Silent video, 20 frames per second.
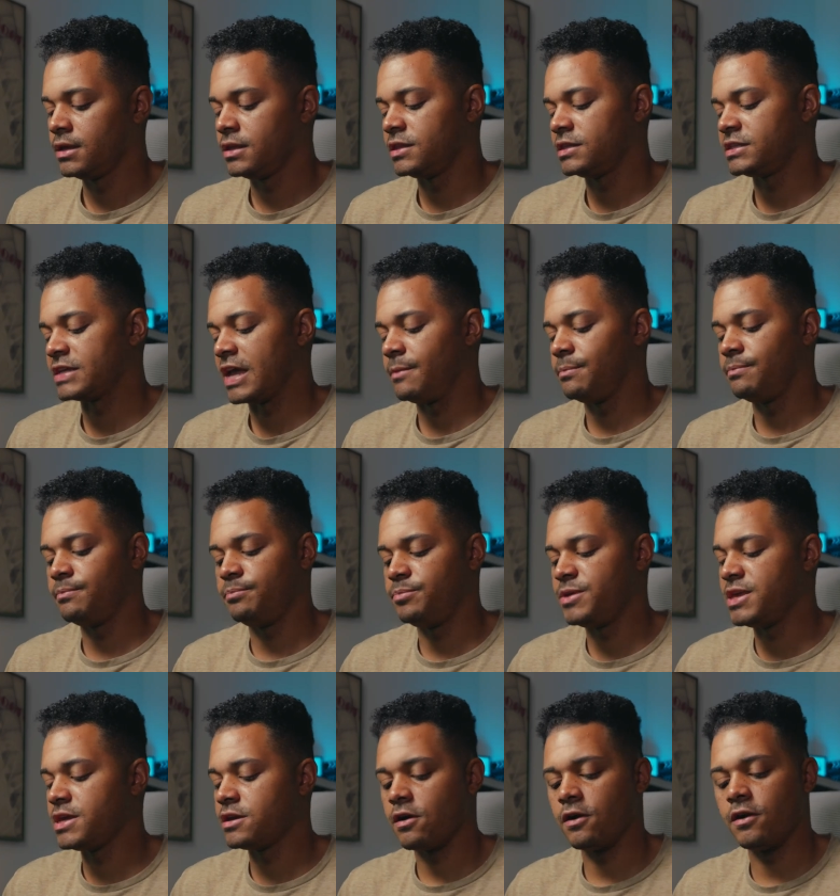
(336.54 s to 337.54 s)
get the Type
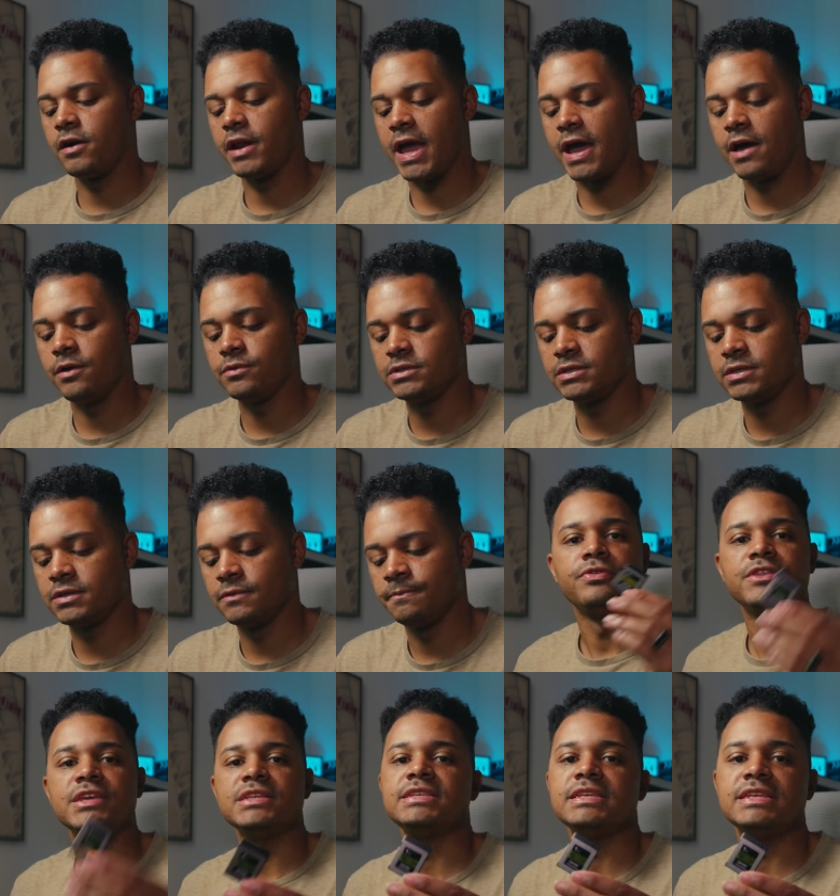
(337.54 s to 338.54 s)
B card out.
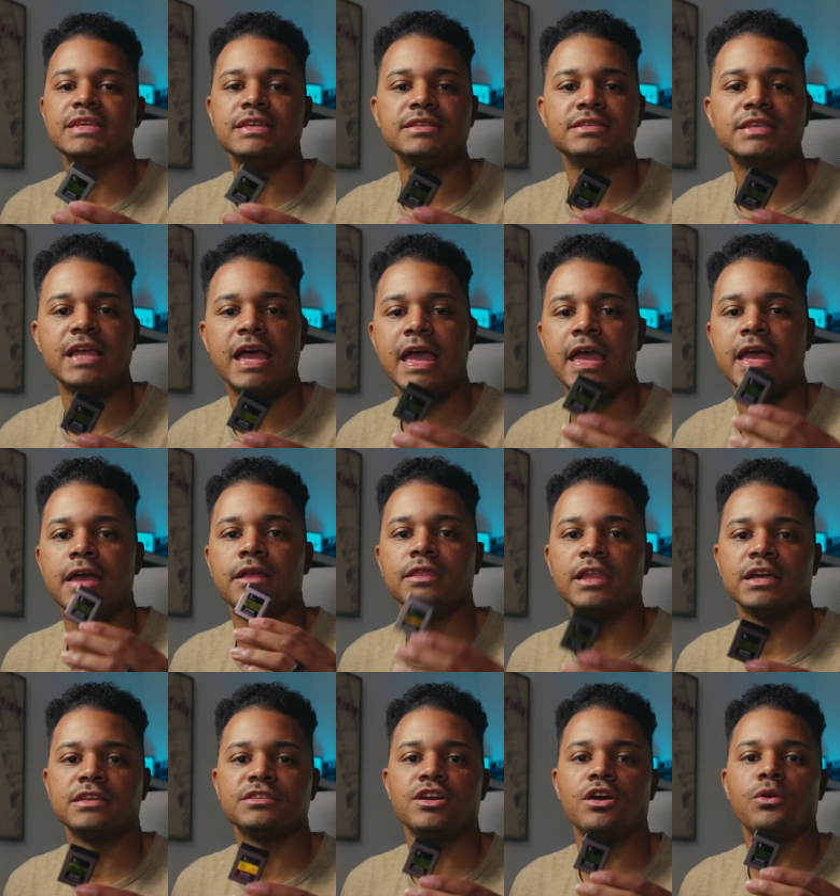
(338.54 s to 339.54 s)
This is a
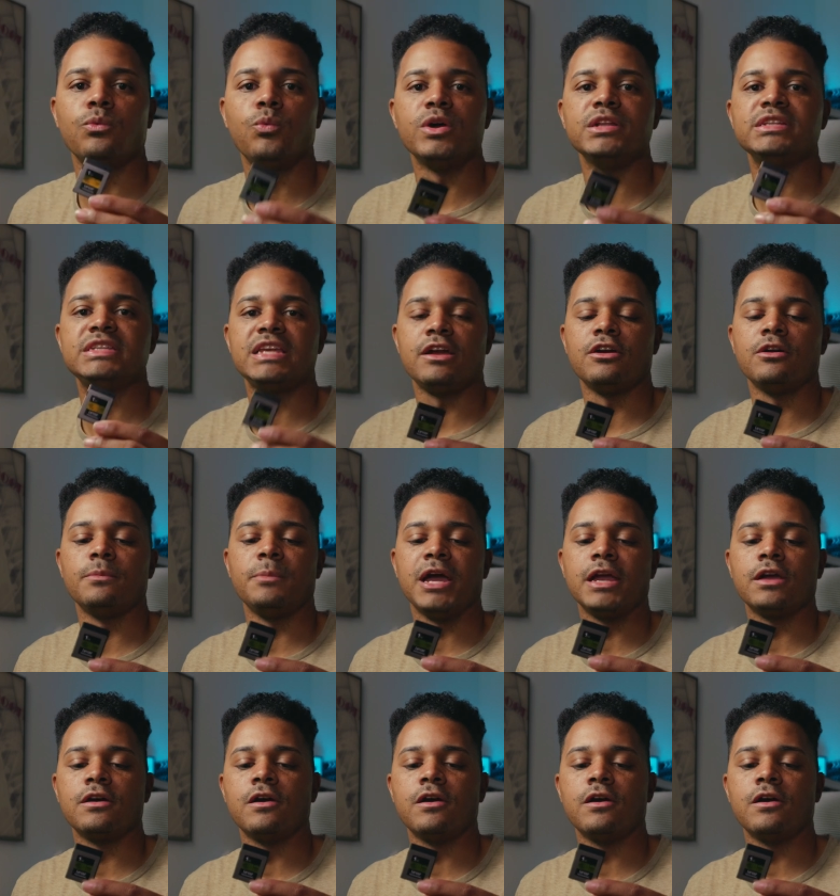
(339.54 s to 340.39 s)
Lexar 1 terabyte